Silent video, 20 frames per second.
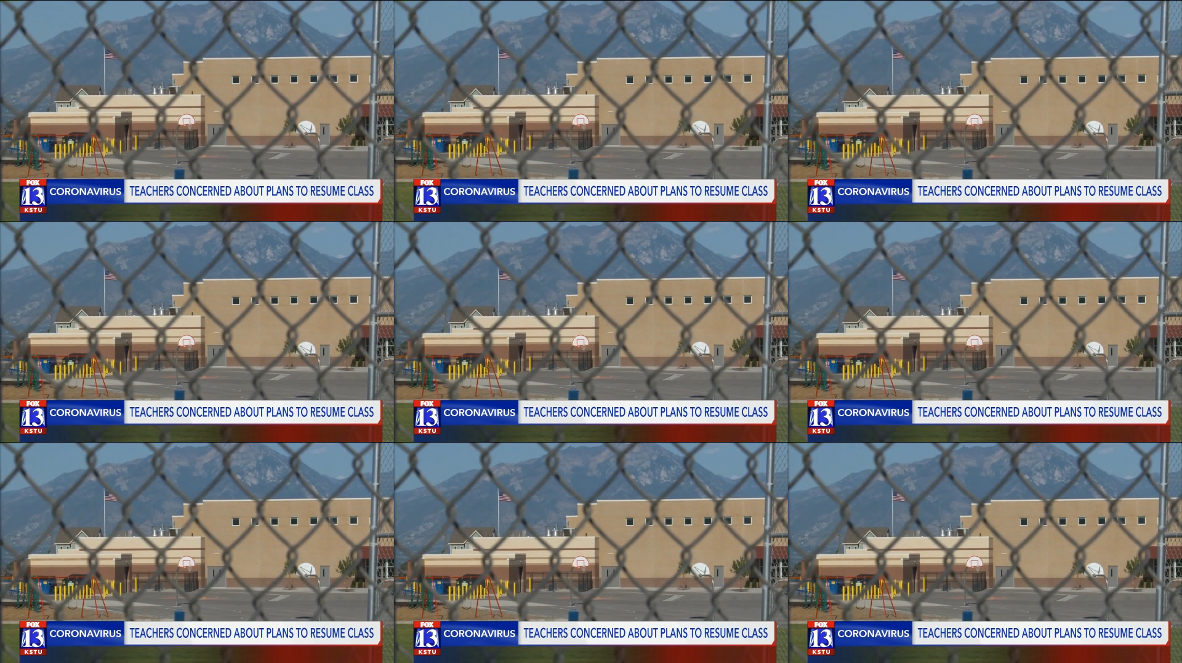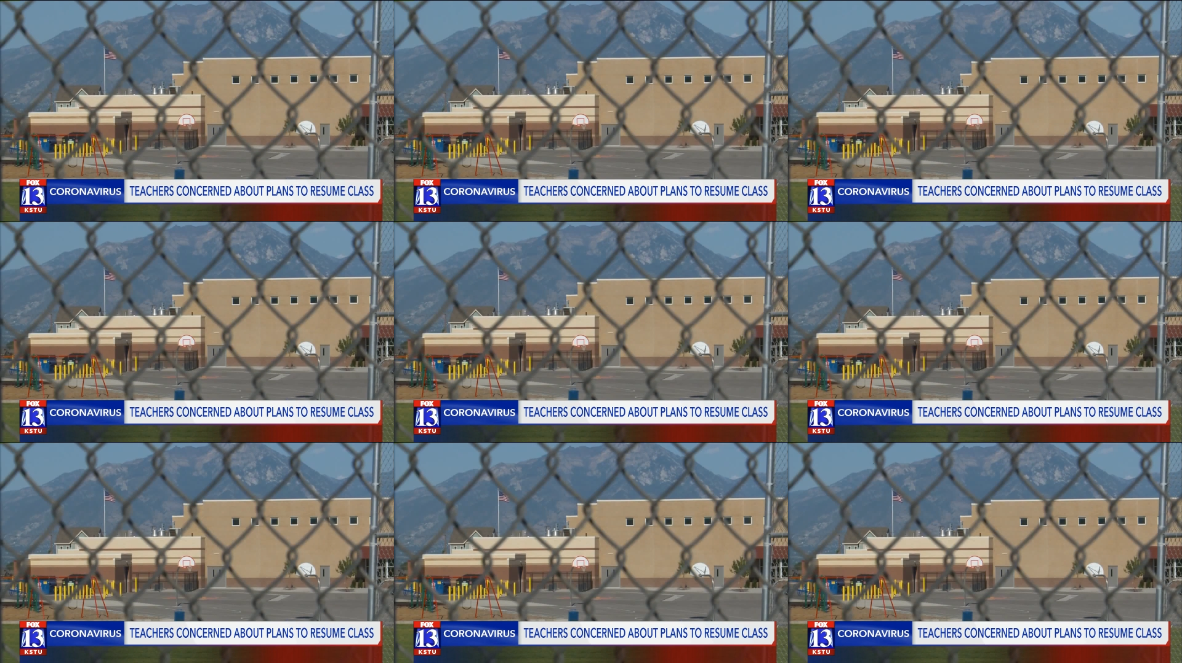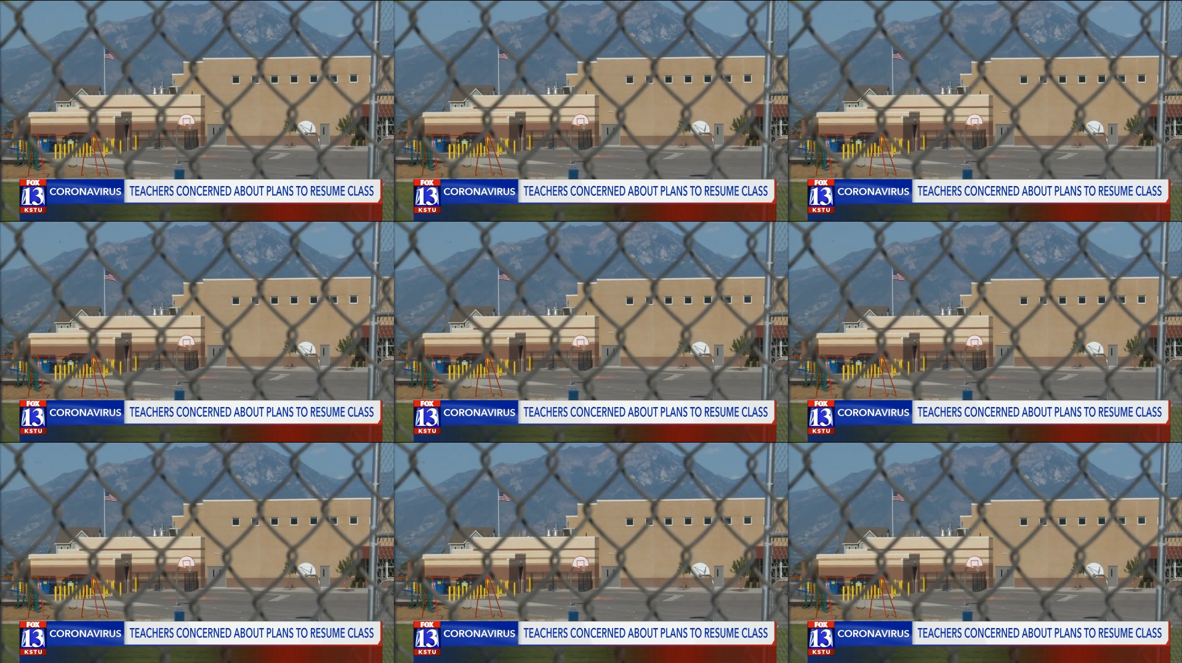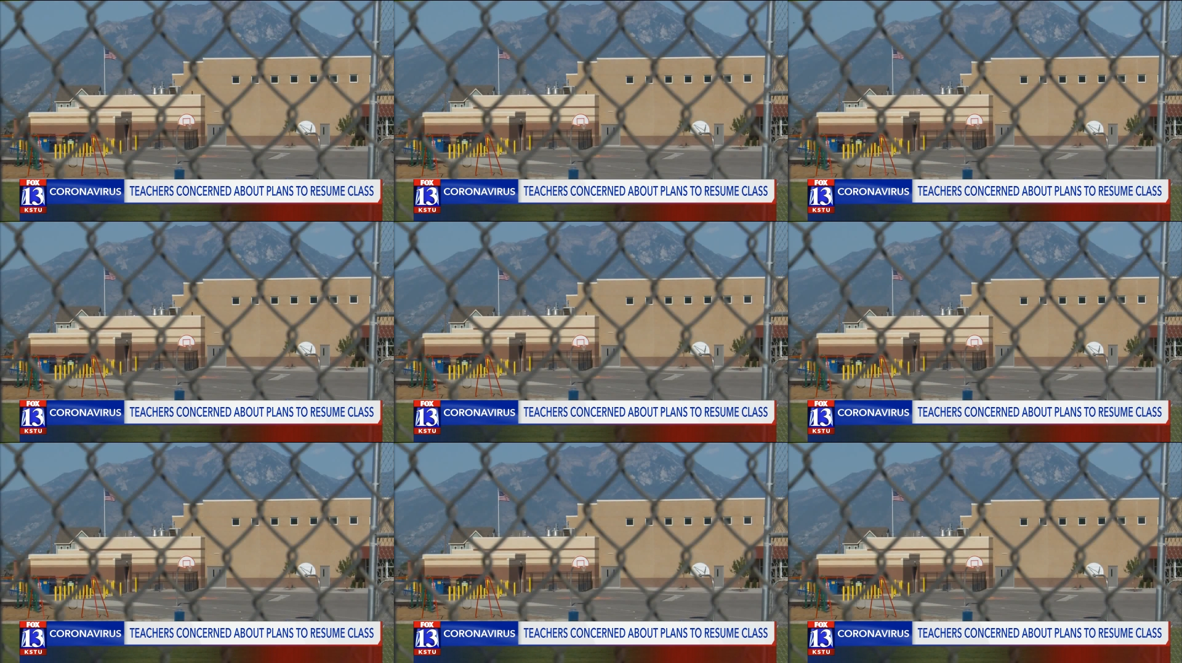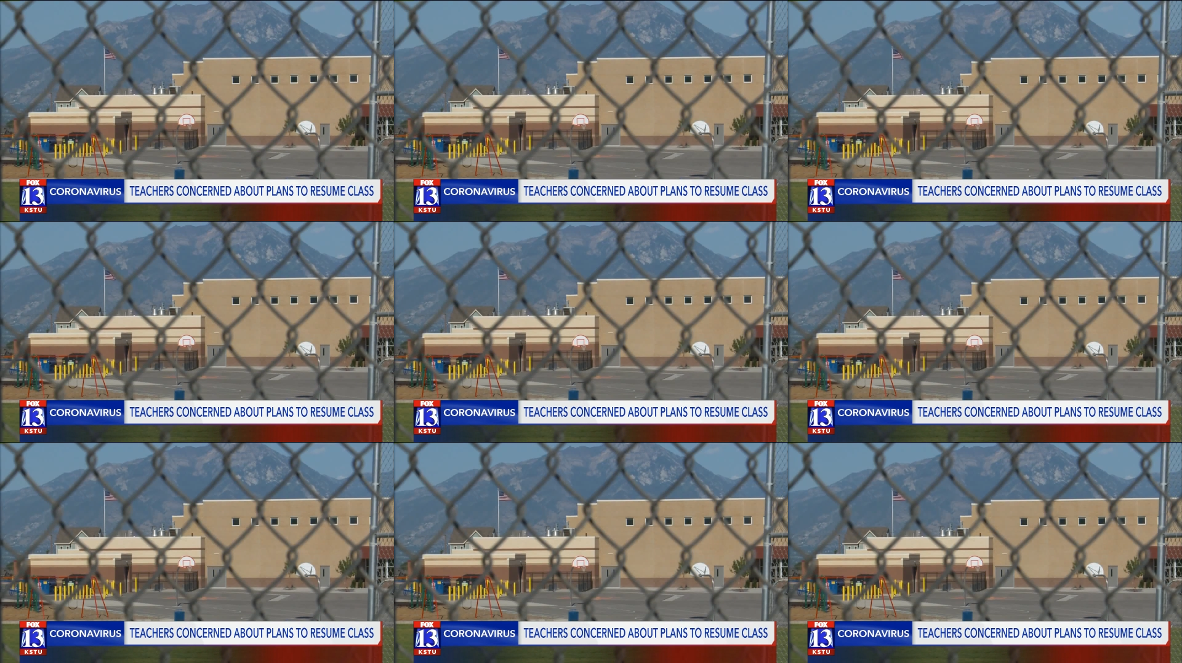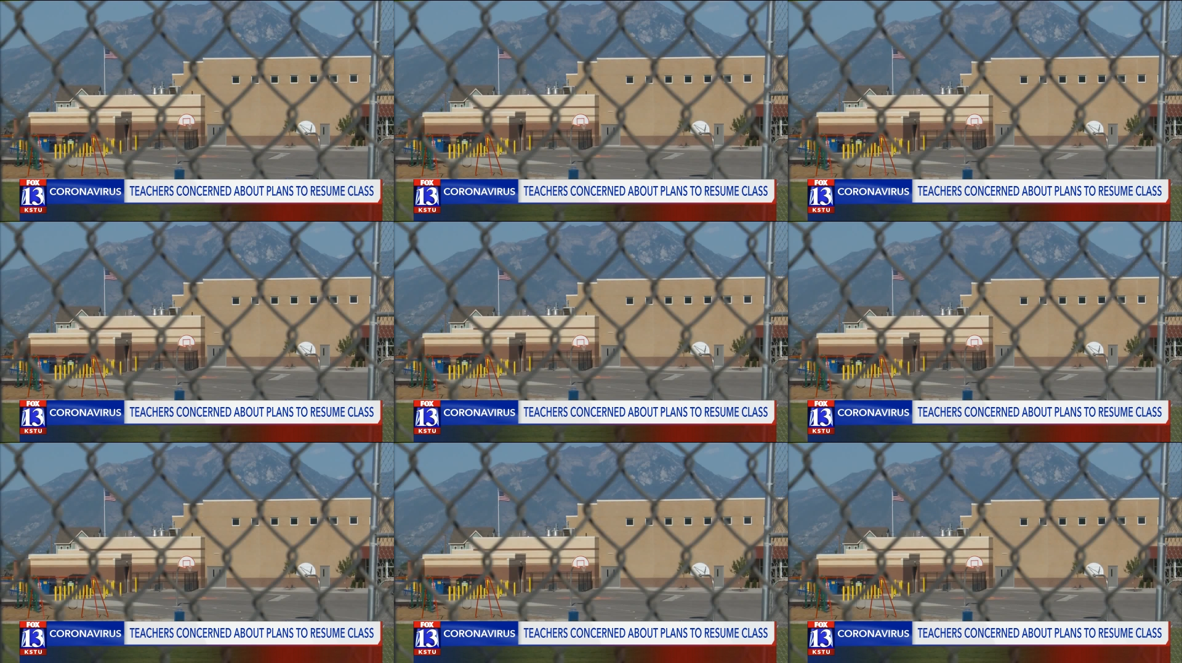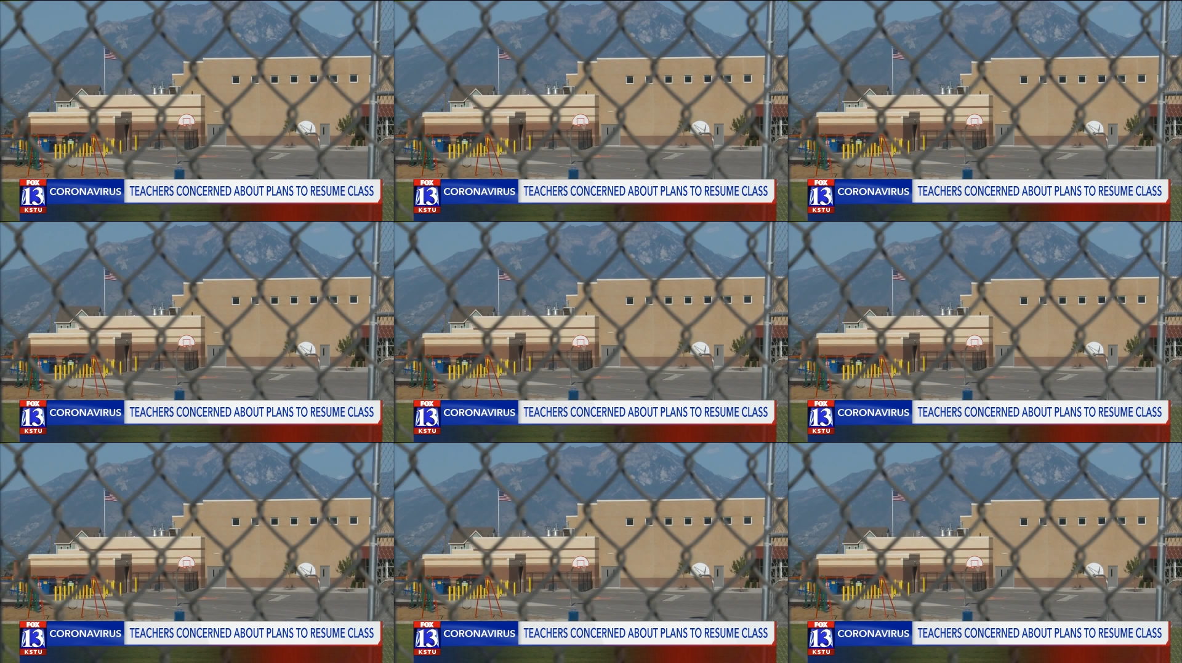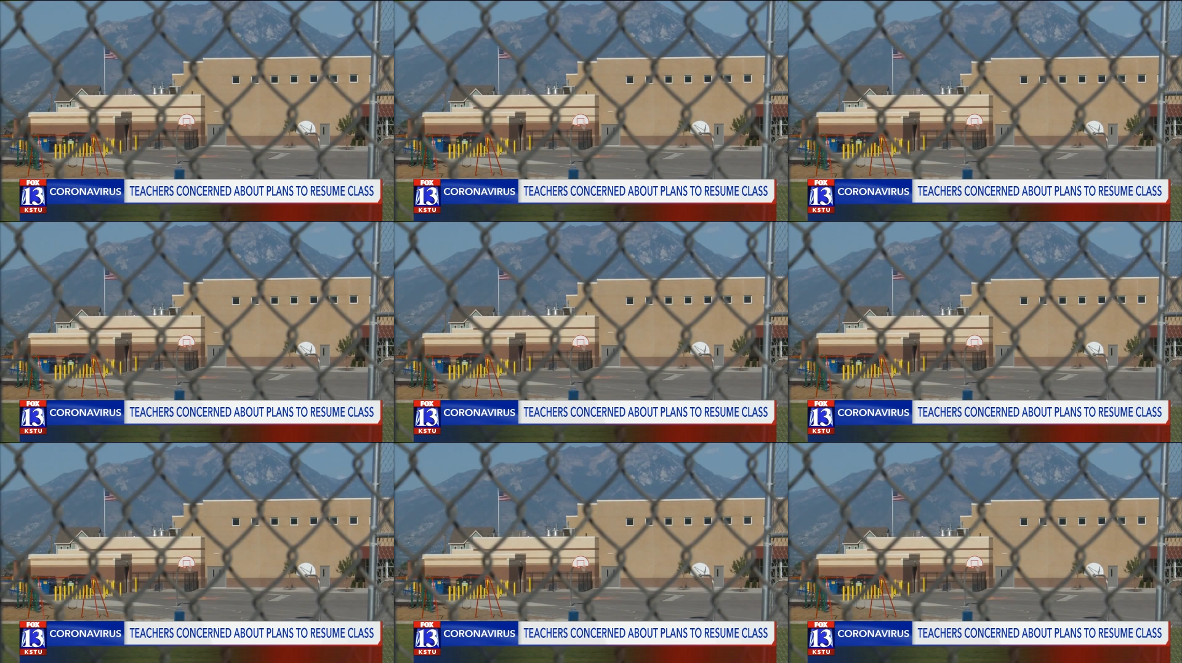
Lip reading: No face is visible, so there are no lips to read.